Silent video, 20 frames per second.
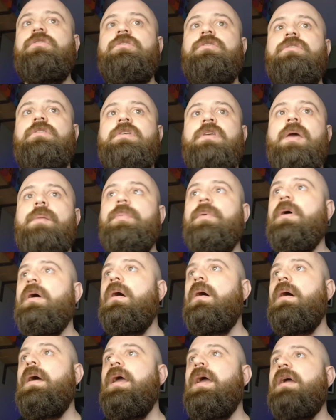Yep,
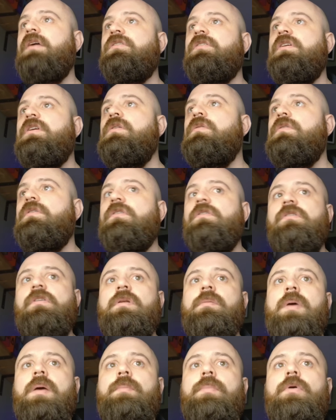I execute. This is
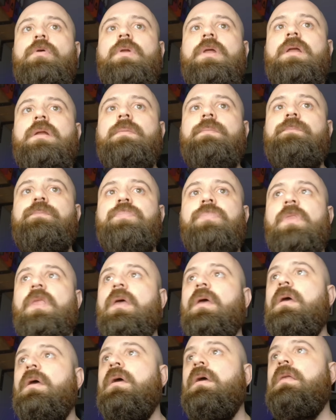going to be a Boolean.
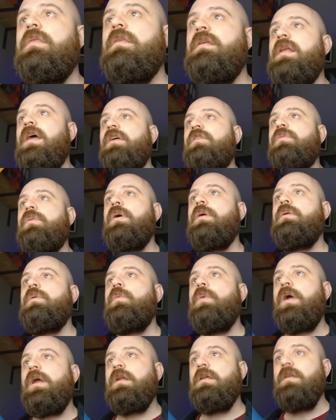The next one
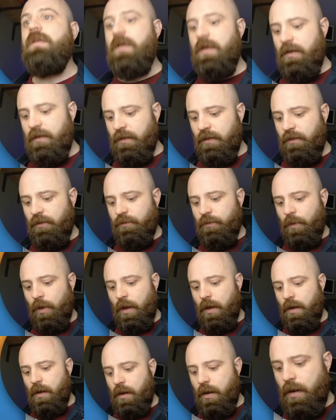we're going to need is
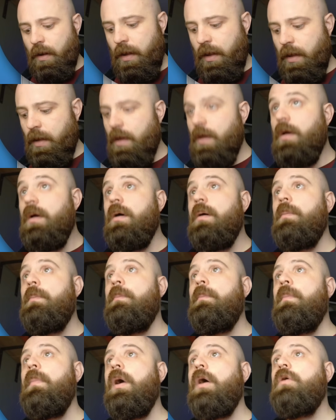my I
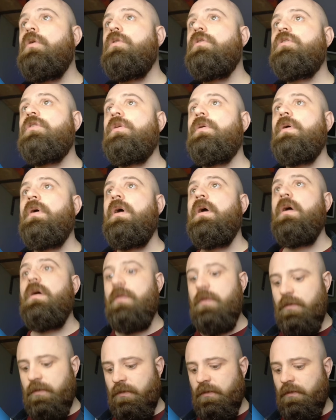mode.
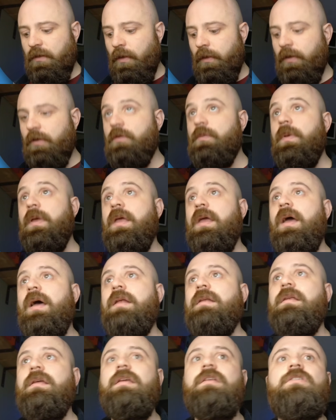This is going to be
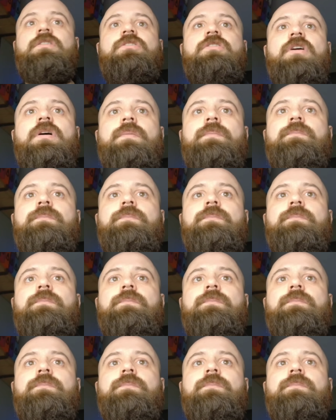an integer.